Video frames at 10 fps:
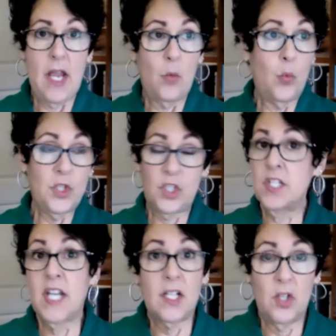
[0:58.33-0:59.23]
which
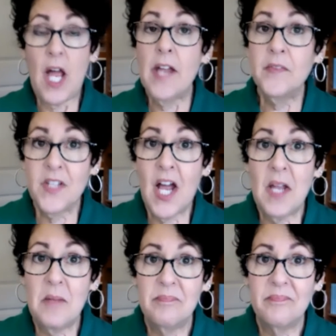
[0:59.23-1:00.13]
can take a
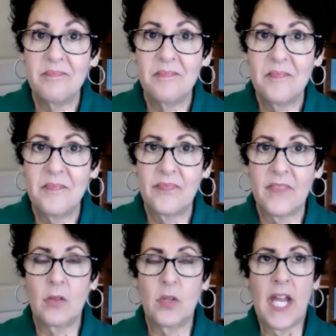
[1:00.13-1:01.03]
lifetime.
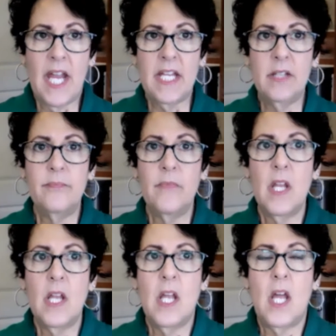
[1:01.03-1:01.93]
Okay.
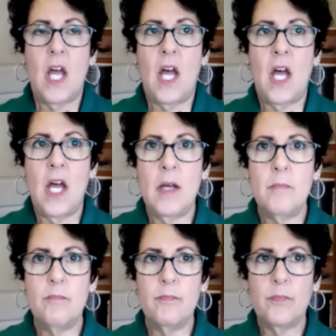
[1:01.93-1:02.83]
And